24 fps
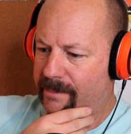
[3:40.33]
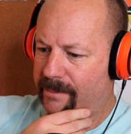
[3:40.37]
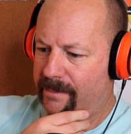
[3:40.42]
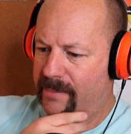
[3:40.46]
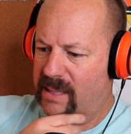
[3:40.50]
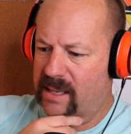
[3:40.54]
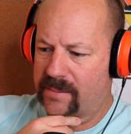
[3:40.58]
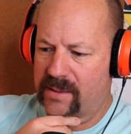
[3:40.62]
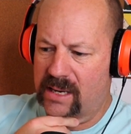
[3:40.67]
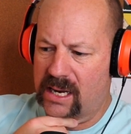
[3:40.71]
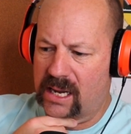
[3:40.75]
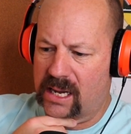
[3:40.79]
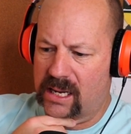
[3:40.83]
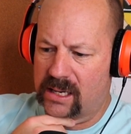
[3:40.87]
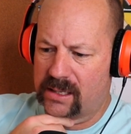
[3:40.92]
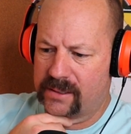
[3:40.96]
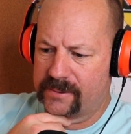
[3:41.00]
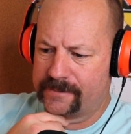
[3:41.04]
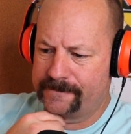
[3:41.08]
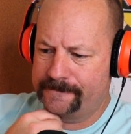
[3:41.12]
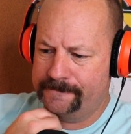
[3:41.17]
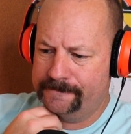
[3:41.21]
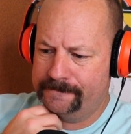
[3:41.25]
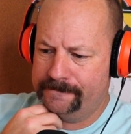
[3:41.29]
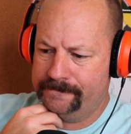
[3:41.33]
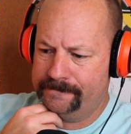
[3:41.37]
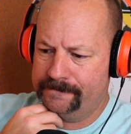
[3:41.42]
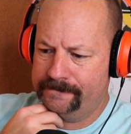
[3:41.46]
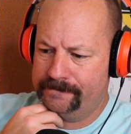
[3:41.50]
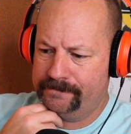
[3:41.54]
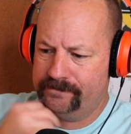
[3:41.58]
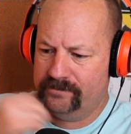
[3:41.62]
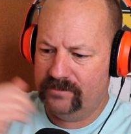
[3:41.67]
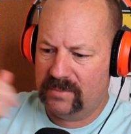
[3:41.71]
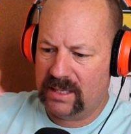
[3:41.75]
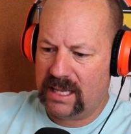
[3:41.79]
Maybe not.
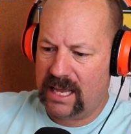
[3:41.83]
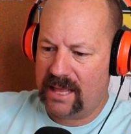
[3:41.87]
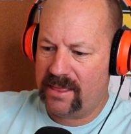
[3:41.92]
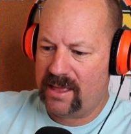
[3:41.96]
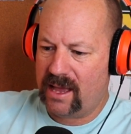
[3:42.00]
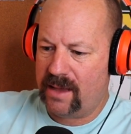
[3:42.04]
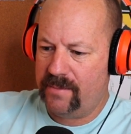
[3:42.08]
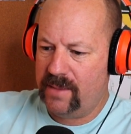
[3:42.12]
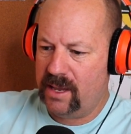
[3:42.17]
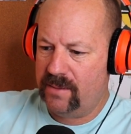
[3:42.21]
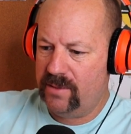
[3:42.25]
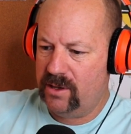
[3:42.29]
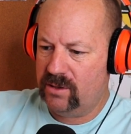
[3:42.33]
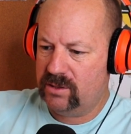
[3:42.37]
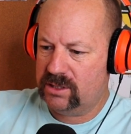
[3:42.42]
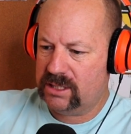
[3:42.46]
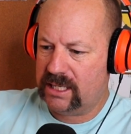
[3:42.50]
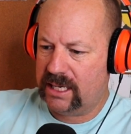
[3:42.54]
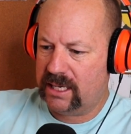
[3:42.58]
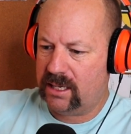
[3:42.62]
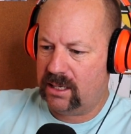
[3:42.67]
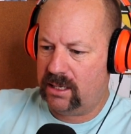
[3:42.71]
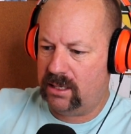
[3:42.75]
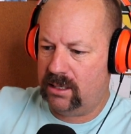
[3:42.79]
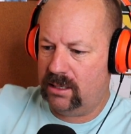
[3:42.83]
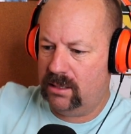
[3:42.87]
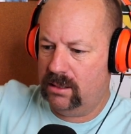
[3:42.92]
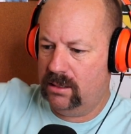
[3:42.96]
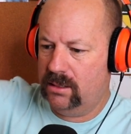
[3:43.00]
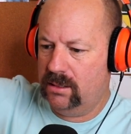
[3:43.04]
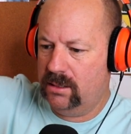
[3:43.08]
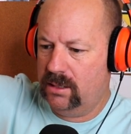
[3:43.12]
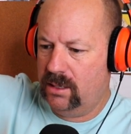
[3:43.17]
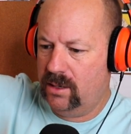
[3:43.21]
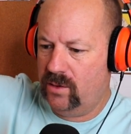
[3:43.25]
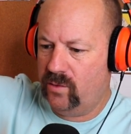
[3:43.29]
I thought maybe it was like
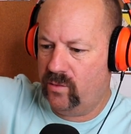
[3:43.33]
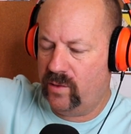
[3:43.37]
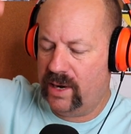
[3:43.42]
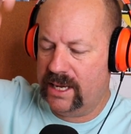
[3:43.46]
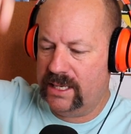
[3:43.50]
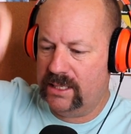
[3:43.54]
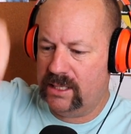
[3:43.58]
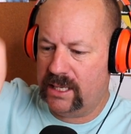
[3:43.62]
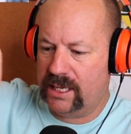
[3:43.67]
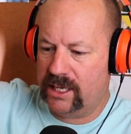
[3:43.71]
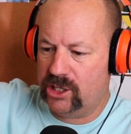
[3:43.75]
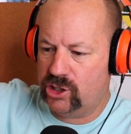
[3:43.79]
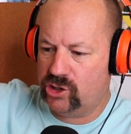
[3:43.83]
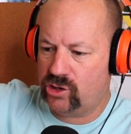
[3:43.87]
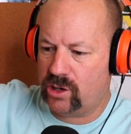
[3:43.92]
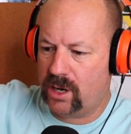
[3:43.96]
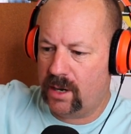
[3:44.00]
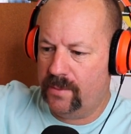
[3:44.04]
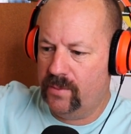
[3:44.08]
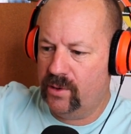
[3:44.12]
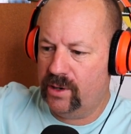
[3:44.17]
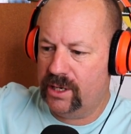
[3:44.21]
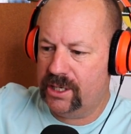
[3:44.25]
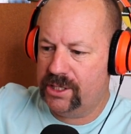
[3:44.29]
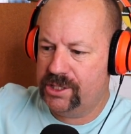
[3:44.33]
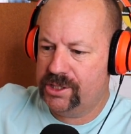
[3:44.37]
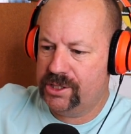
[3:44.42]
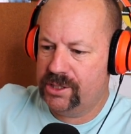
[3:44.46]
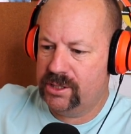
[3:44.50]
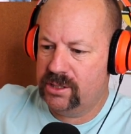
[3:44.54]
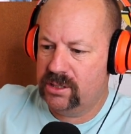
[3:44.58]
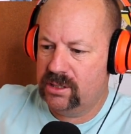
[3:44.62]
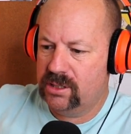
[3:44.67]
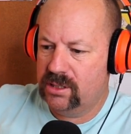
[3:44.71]
a drawbridge.